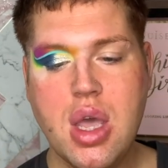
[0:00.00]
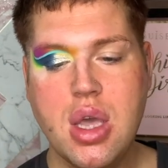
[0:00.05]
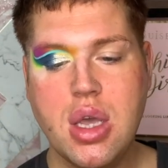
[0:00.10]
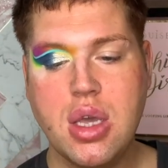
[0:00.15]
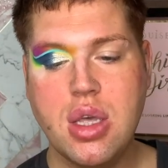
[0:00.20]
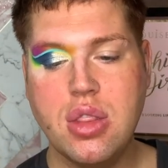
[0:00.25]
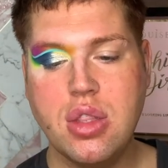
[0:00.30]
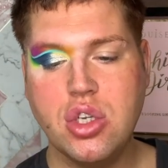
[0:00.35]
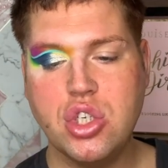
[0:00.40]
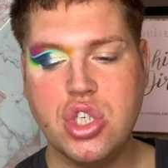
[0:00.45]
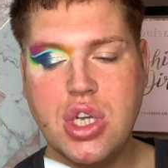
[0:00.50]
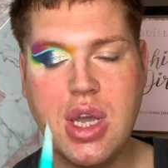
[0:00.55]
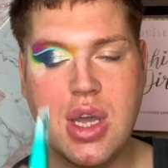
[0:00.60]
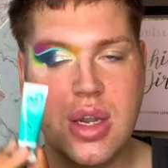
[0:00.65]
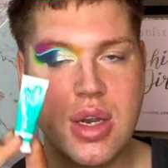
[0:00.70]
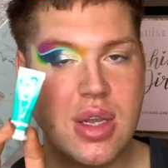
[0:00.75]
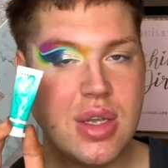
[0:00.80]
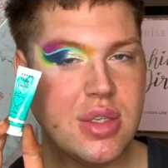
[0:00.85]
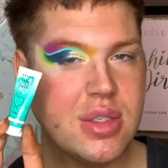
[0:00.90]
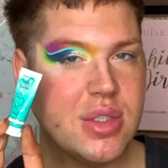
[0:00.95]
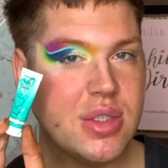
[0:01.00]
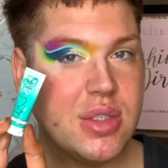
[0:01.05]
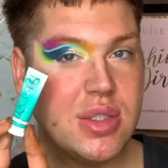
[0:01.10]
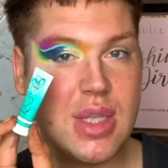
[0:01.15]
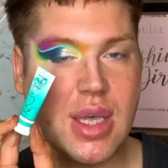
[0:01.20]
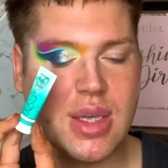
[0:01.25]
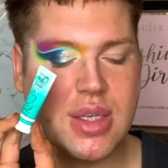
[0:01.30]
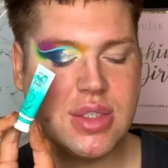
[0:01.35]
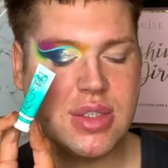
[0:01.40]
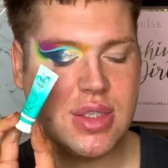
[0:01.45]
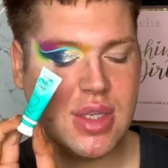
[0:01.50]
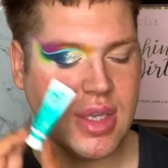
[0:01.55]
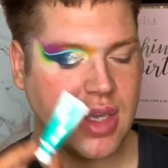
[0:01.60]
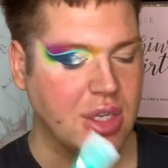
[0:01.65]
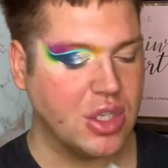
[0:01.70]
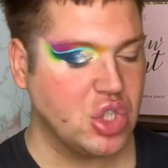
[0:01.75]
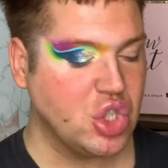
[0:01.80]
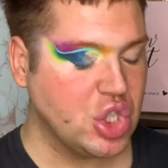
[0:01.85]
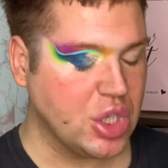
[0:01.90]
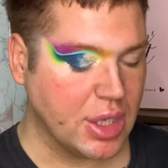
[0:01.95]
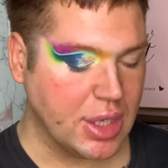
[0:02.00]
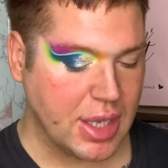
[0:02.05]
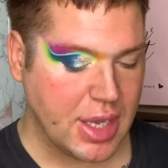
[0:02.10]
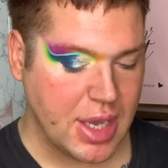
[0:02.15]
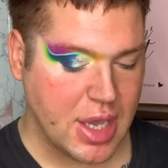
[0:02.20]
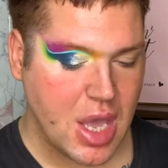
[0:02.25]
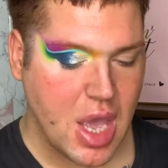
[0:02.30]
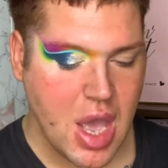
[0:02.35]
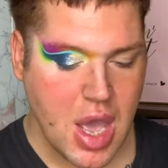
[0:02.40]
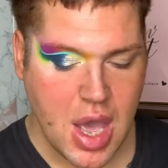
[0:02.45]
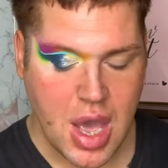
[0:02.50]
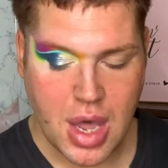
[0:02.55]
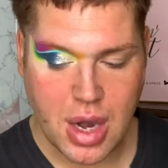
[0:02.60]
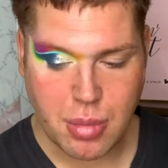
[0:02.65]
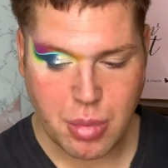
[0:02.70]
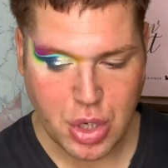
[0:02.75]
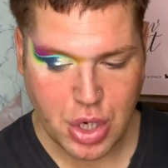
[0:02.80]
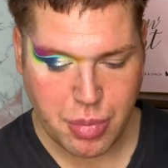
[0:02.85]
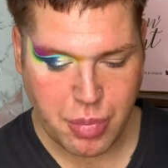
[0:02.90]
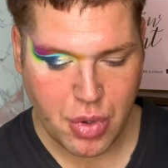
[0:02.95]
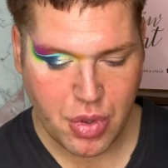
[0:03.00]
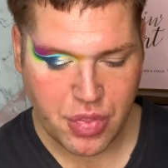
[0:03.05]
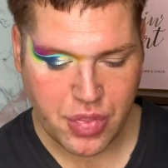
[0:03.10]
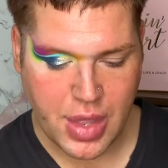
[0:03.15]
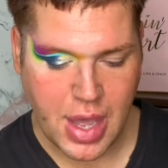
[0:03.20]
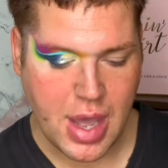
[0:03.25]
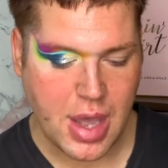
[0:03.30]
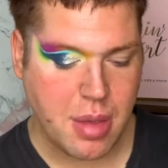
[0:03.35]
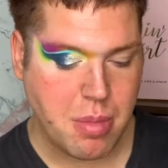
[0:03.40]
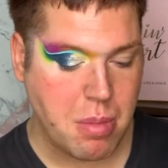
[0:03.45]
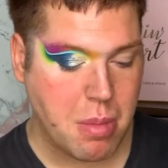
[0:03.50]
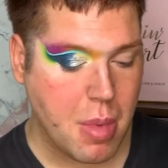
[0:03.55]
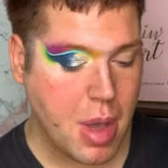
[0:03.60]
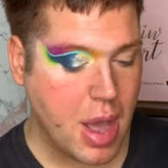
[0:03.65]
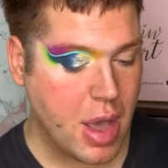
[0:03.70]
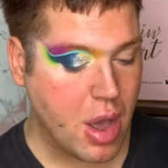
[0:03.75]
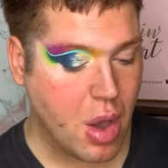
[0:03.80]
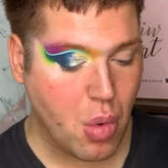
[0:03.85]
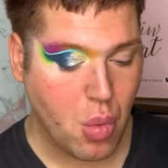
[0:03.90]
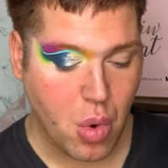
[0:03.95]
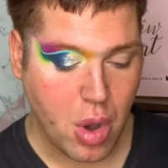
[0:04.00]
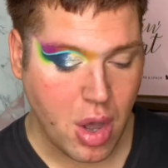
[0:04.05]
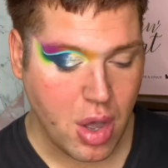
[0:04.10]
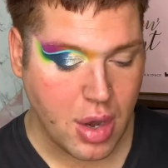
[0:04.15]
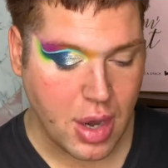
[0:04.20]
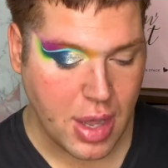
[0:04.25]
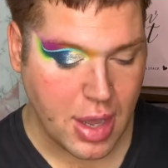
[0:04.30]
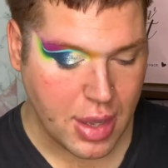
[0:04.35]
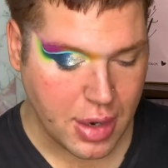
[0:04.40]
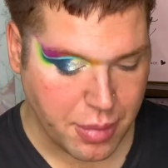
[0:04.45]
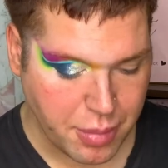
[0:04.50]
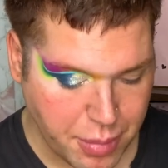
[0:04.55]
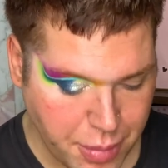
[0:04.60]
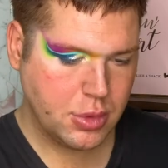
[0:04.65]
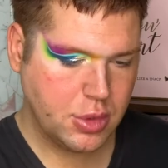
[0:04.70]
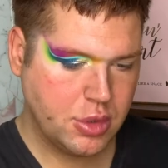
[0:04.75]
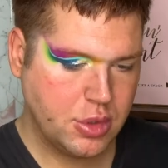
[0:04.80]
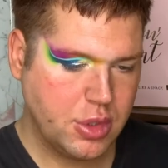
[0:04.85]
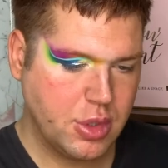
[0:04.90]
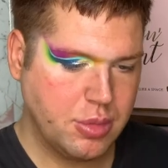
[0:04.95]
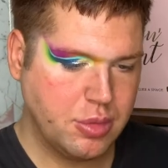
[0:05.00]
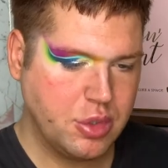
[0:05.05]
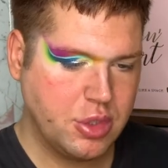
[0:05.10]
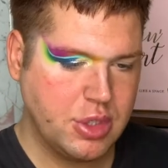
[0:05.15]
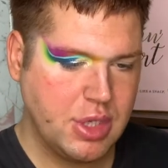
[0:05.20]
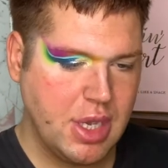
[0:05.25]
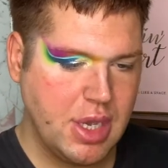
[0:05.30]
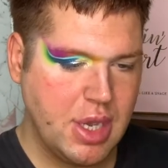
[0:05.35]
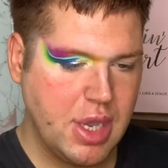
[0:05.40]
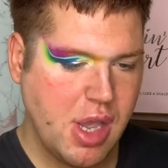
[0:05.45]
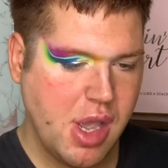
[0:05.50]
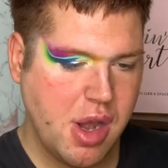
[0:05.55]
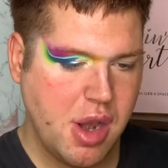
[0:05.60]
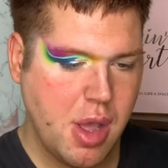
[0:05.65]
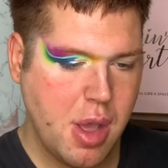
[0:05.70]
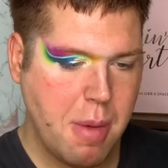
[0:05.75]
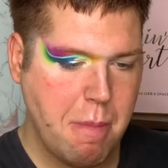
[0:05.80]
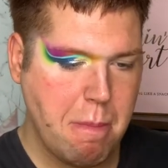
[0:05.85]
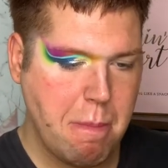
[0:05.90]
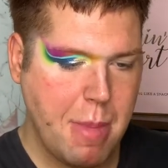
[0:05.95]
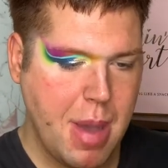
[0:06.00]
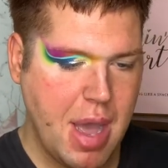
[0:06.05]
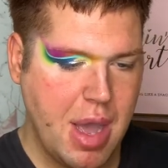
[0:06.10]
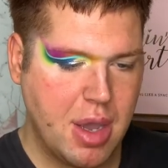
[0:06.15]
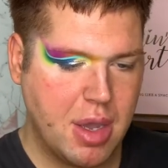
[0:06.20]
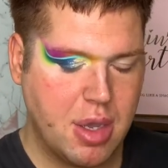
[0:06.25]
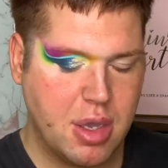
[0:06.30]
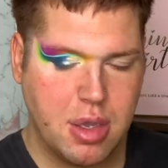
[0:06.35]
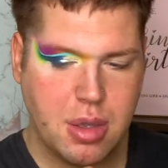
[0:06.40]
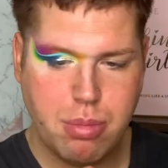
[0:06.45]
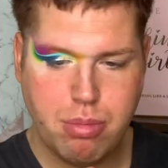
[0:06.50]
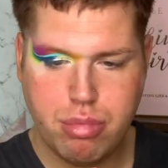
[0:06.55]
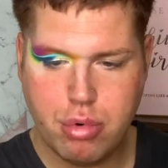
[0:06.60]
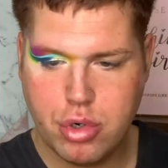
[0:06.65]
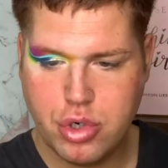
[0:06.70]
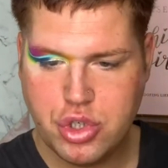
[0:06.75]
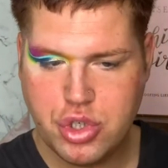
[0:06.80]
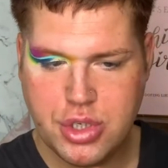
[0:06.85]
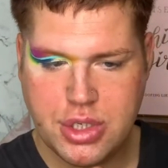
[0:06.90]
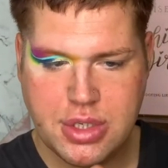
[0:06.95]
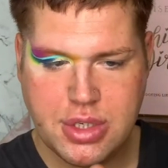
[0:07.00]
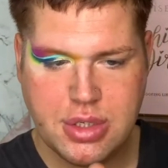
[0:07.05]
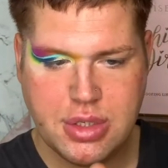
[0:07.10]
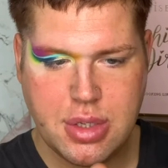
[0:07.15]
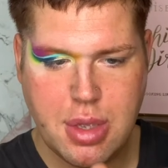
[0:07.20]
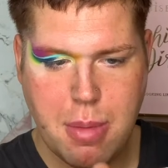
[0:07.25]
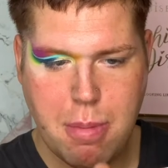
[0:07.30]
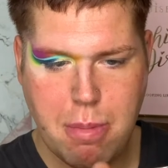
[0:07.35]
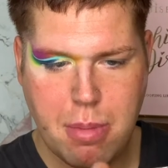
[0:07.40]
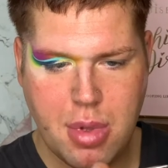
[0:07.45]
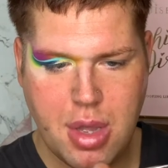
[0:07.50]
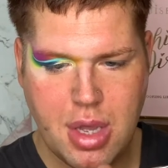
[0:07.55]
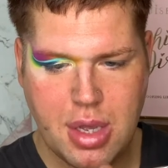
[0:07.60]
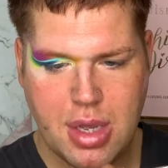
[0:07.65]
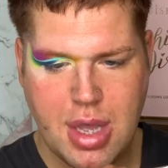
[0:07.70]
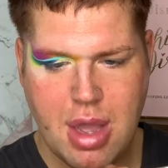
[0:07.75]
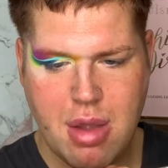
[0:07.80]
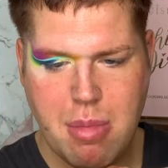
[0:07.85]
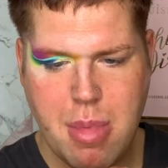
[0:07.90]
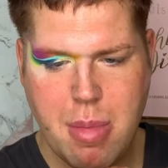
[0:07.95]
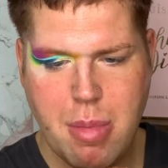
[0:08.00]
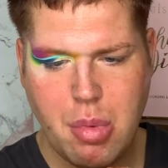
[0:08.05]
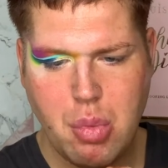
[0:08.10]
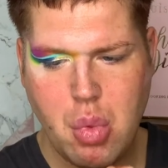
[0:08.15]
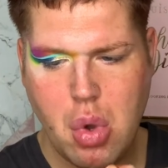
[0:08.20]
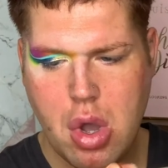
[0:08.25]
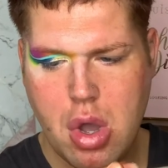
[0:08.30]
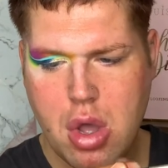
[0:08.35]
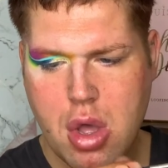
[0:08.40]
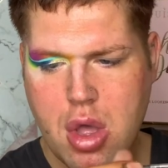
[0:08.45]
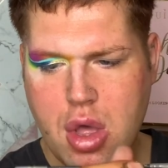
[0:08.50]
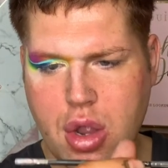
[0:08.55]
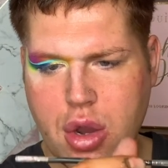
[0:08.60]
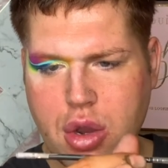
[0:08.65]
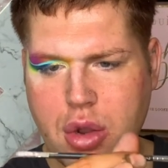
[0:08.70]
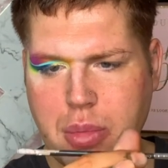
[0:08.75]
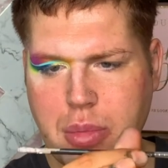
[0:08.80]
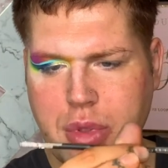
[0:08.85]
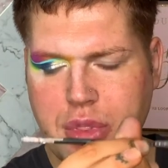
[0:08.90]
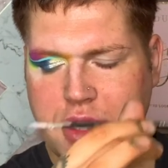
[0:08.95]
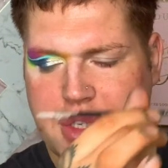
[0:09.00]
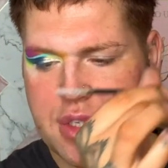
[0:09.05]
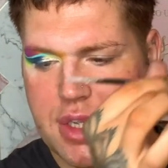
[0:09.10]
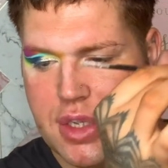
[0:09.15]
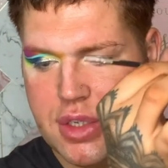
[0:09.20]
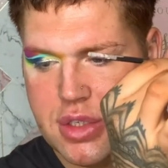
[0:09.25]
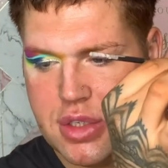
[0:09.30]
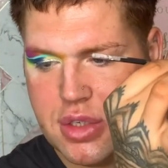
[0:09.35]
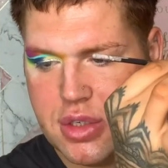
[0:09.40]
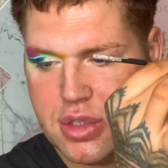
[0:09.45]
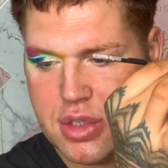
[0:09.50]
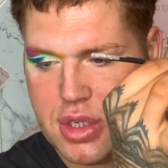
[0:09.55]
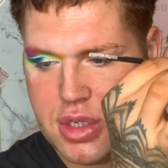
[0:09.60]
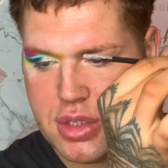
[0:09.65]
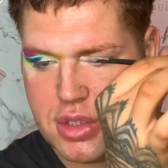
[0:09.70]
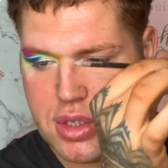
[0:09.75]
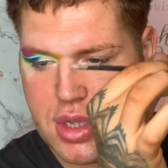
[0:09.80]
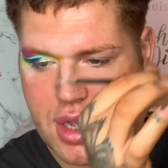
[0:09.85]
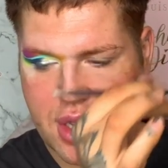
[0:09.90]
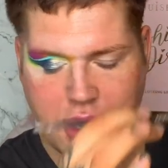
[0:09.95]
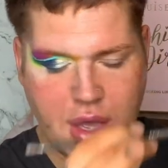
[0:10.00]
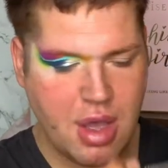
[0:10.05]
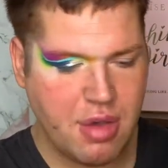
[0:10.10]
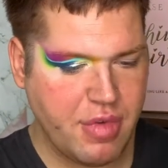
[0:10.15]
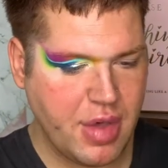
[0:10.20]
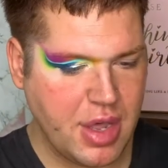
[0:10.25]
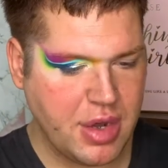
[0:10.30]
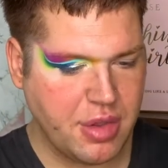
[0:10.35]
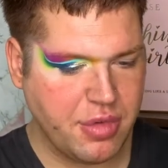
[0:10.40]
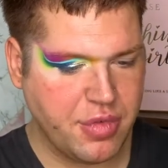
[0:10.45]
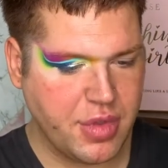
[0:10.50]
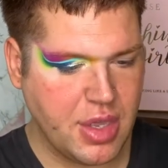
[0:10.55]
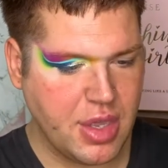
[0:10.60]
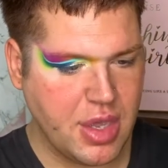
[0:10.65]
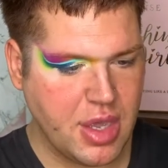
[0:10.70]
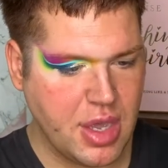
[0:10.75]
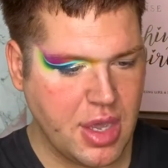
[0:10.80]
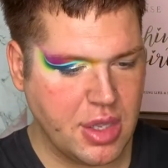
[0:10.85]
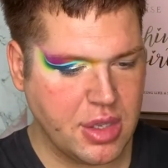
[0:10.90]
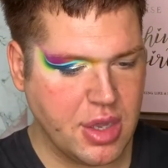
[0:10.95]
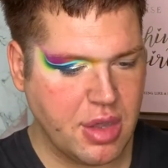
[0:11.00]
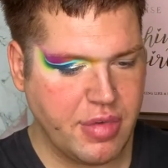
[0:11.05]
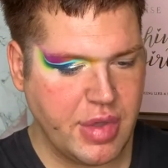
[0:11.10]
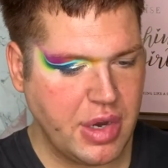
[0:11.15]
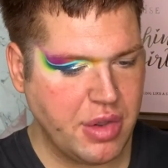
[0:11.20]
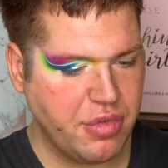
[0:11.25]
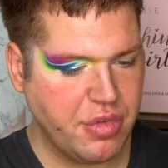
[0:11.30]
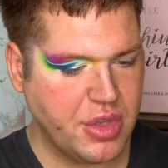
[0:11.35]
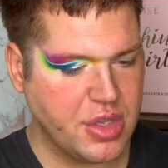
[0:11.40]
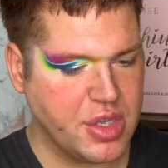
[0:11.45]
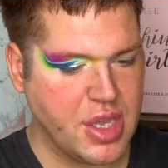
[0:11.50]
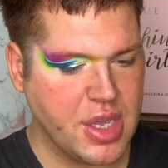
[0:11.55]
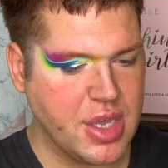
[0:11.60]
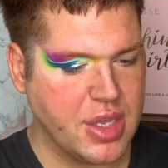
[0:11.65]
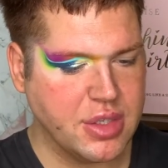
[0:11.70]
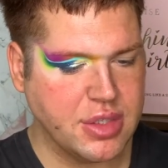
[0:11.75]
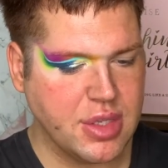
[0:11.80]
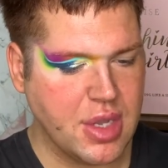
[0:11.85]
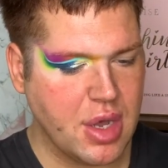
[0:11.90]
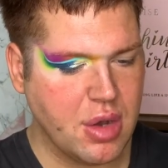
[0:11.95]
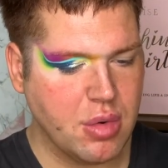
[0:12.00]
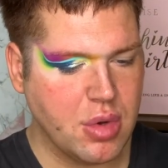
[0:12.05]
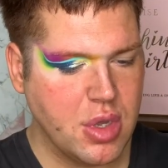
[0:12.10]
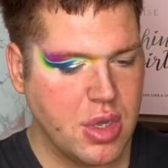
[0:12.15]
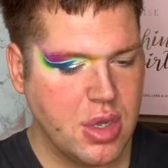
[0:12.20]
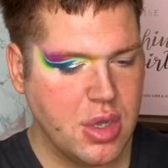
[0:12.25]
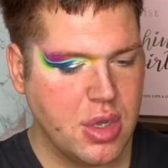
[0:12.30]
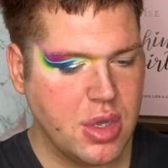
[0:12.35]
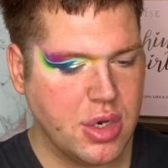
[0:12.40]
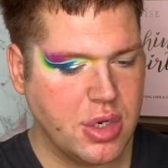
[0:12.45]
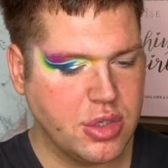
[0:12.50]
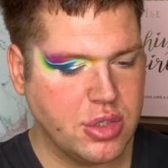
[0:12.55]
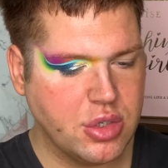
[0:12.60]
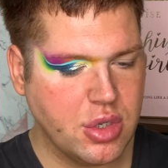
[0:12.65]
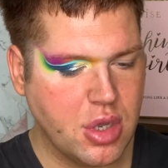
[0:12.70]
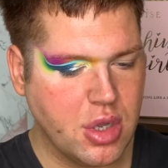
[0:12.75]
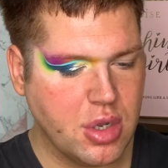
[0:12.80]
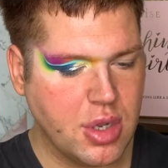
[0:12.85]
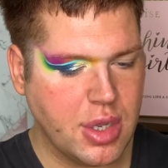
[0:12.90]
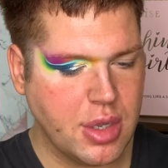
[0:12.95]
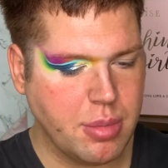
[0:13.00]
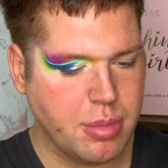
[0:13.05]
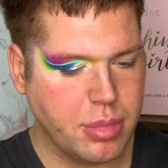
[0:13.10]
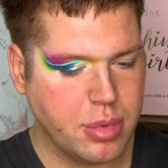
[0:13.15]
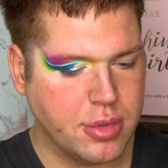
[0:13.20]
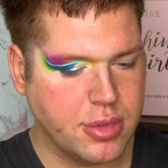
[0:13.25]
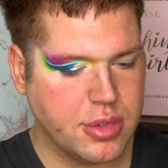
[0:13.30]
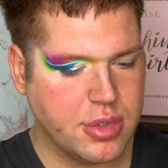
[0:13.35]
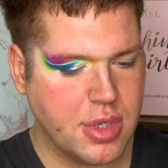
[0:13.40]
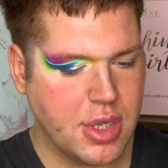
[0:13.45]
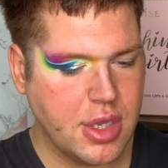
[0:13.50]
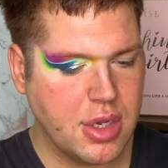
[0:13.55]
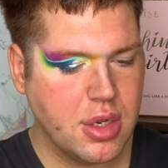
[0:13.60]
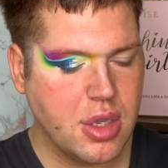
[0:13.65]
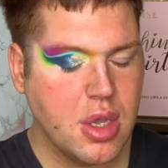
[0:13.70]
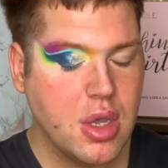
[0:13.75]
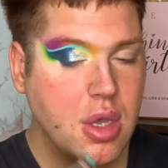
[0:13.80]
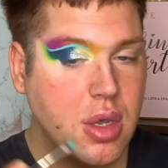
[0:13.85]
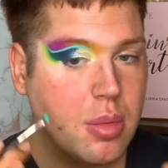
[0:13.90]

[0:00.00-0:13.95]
in the shade Sexy Chili. And I'm going to put that in my waterline. So I'm just taking a MAC brush. This is, I can't remember what number this is because it's like, I've had it for years now and it's all like busted.